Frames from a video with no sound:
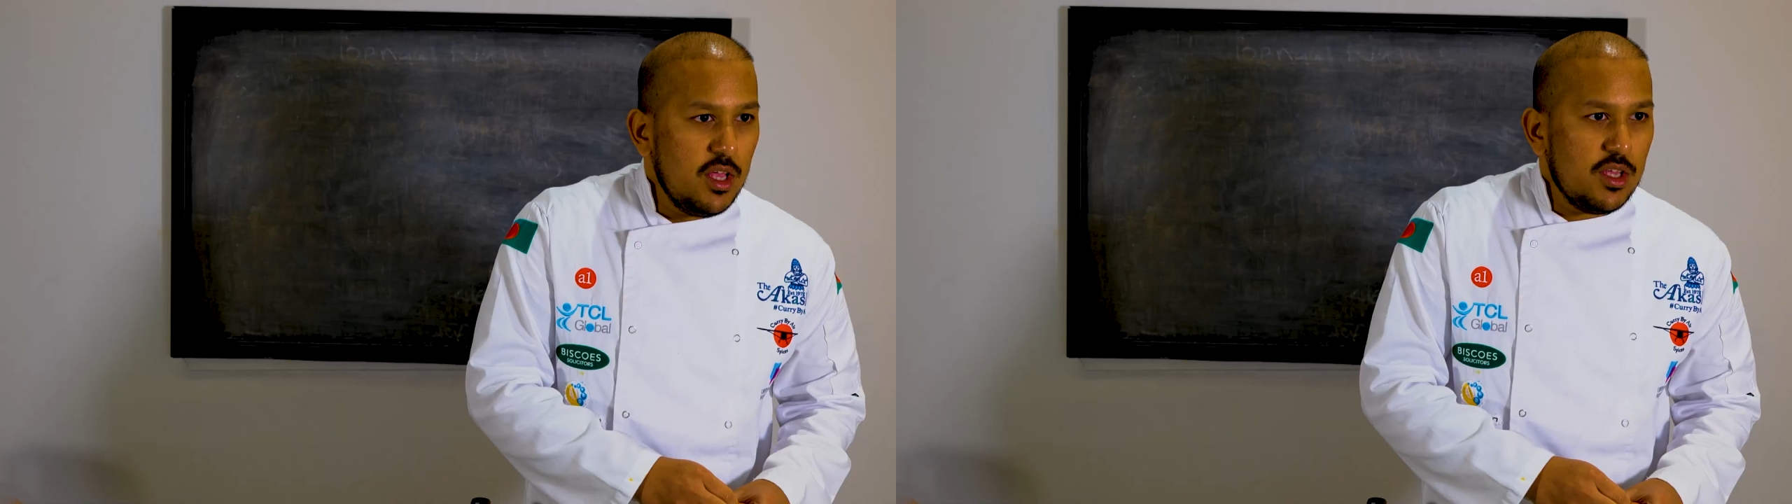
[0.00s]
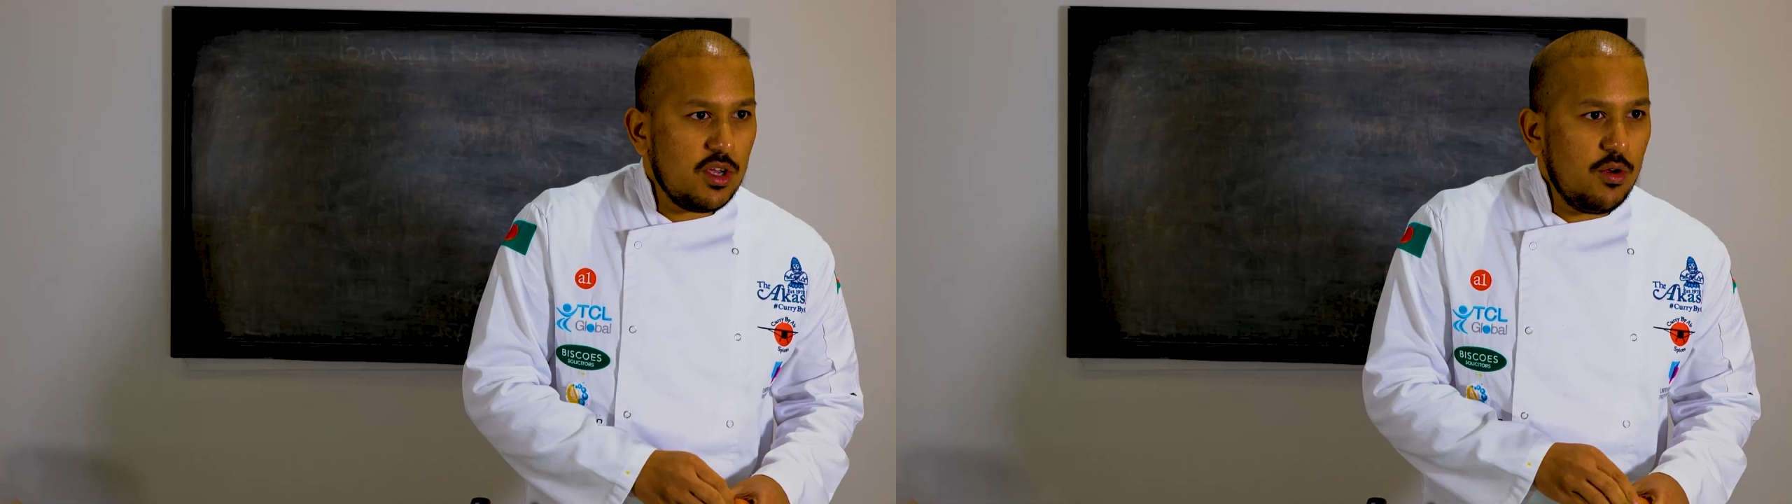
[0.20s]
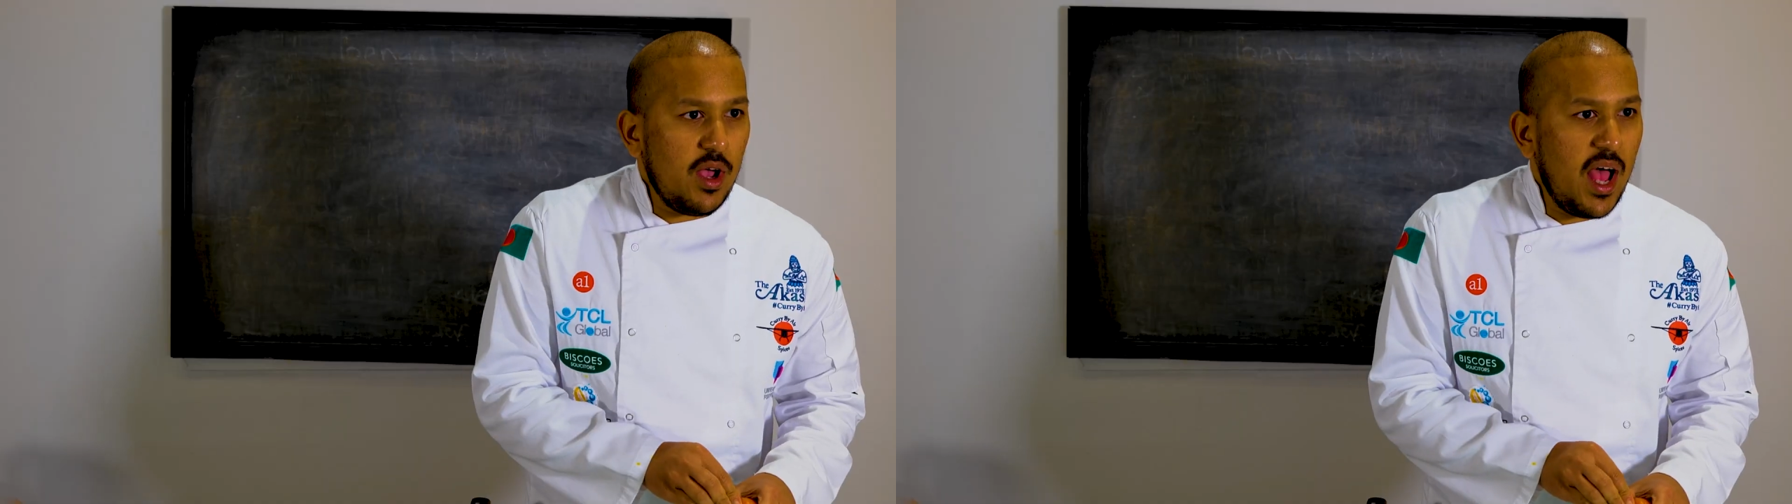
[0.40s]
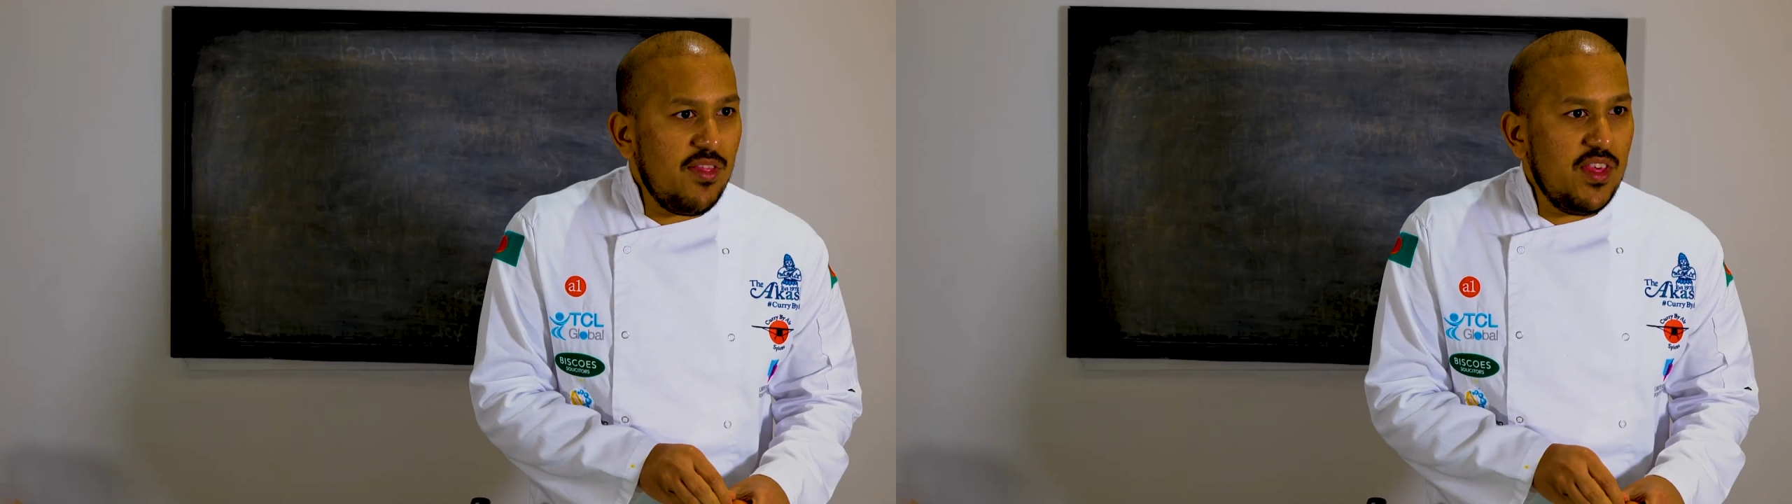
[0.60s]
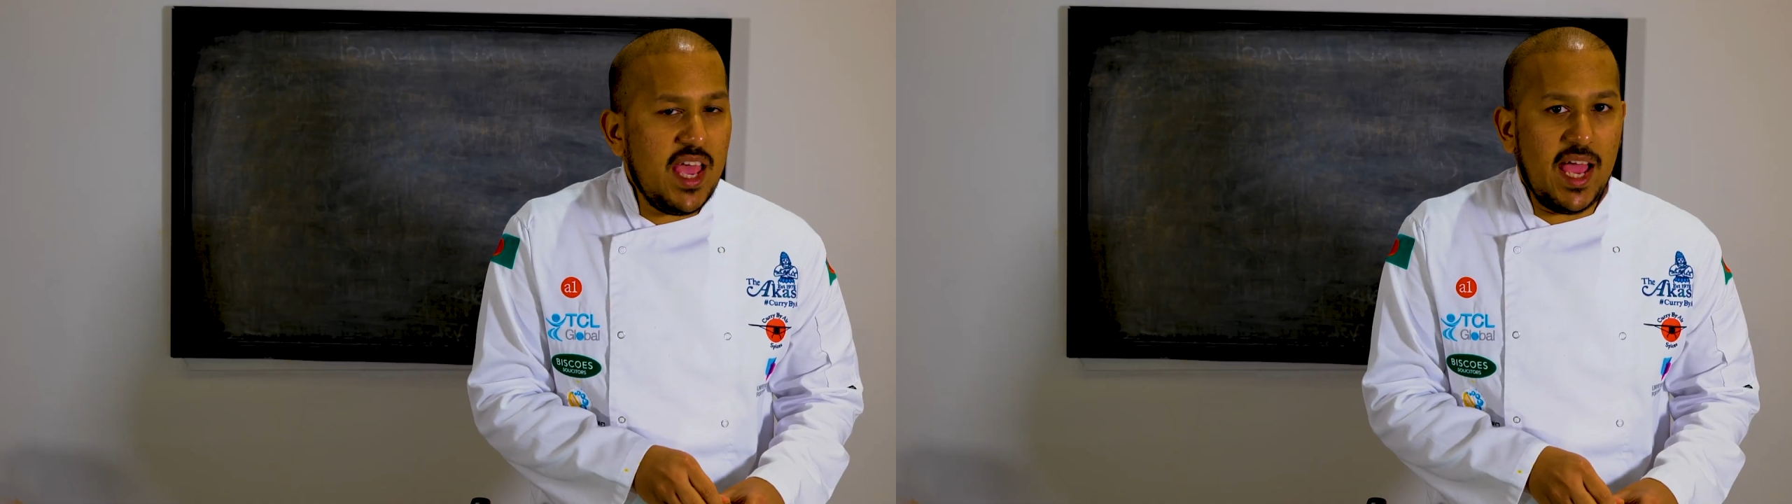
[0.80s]
So
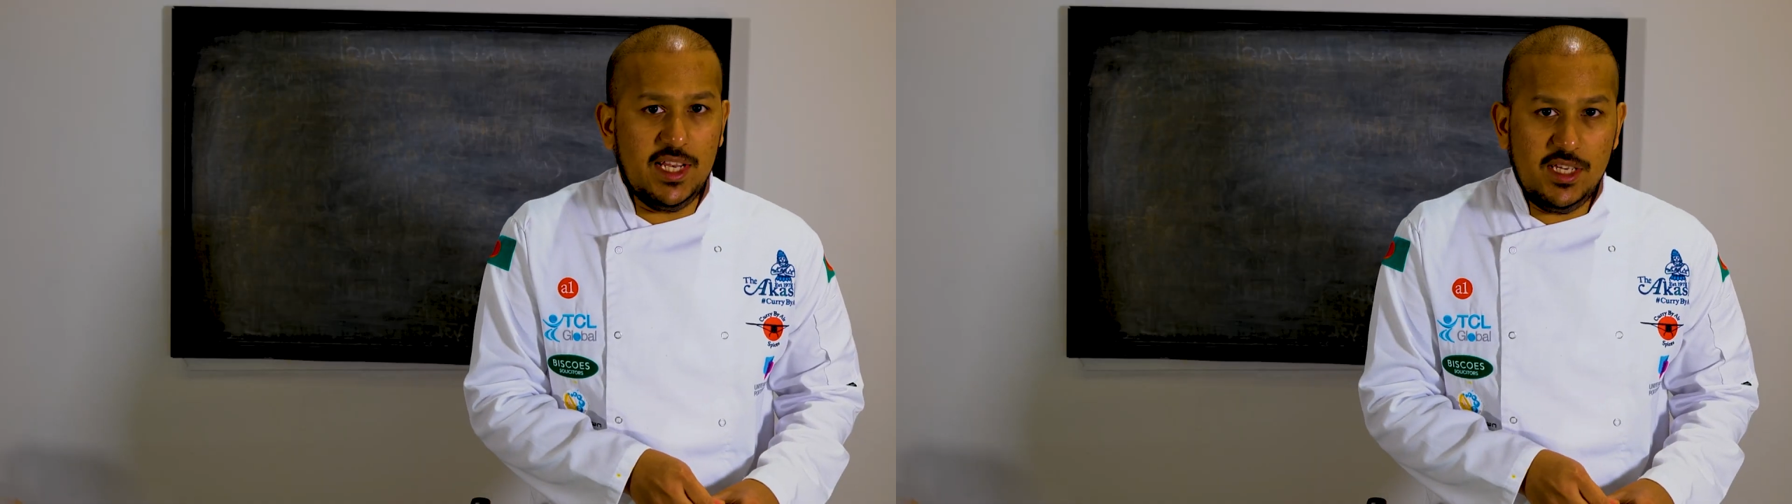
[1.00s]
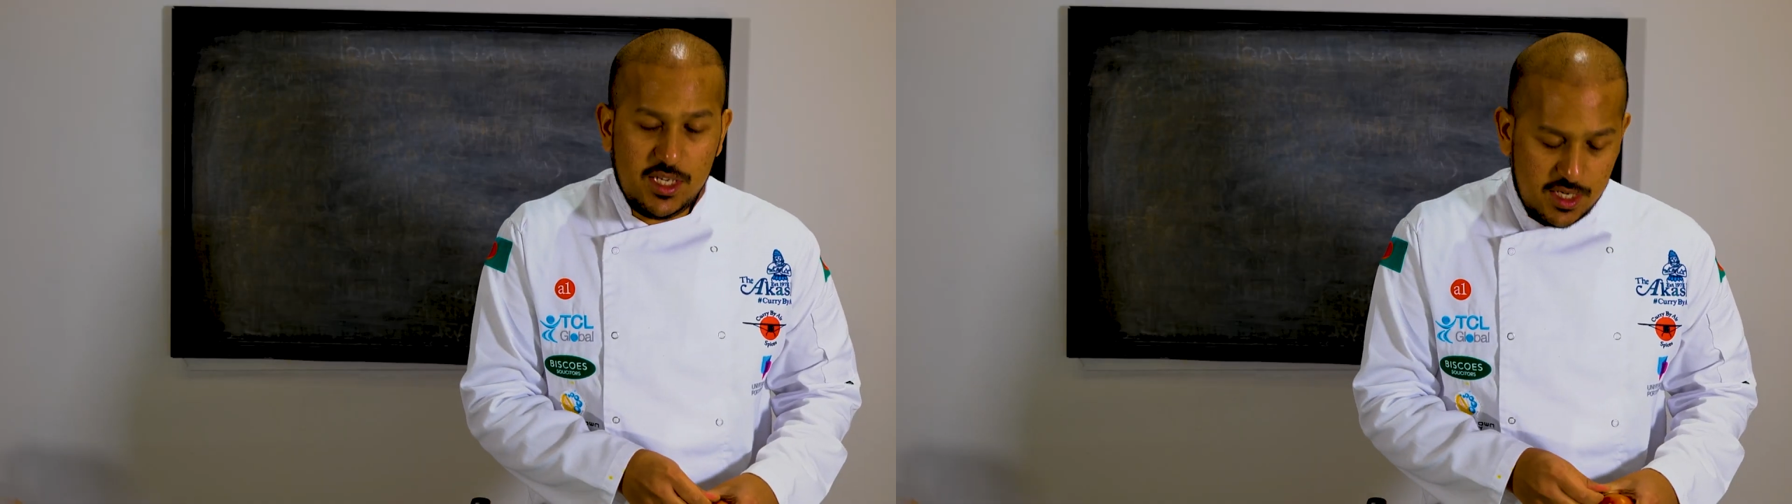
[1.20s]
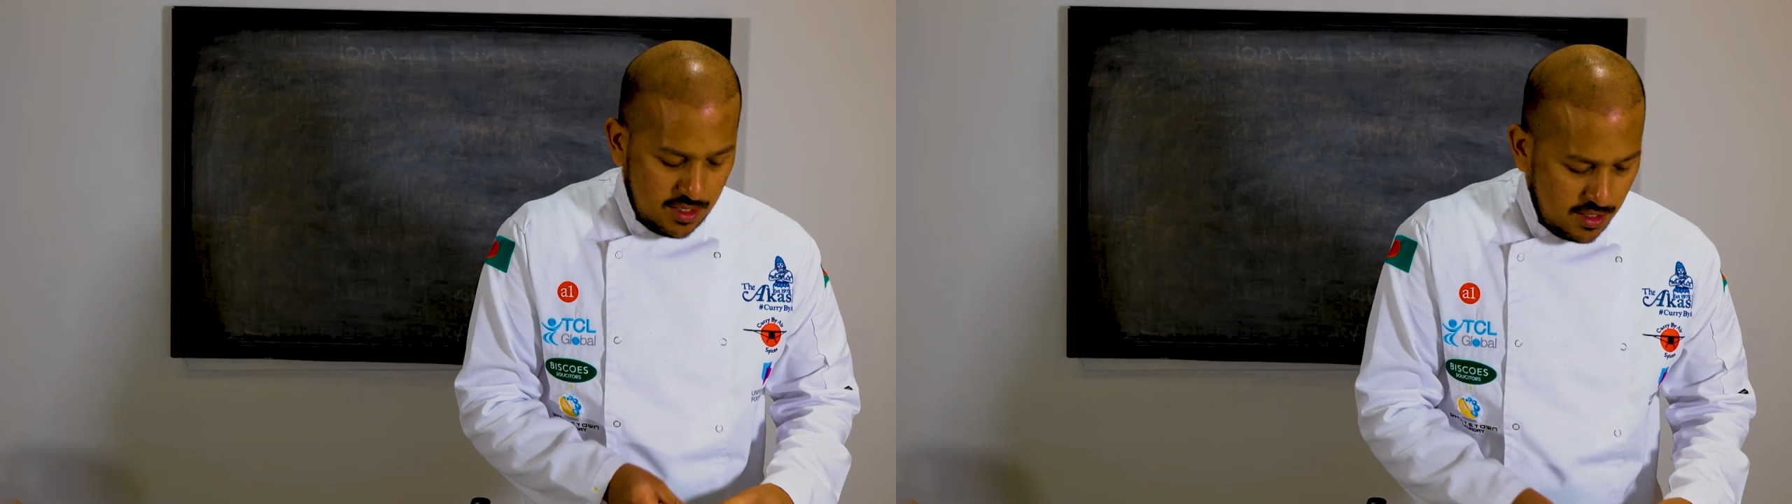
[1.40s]
at the end,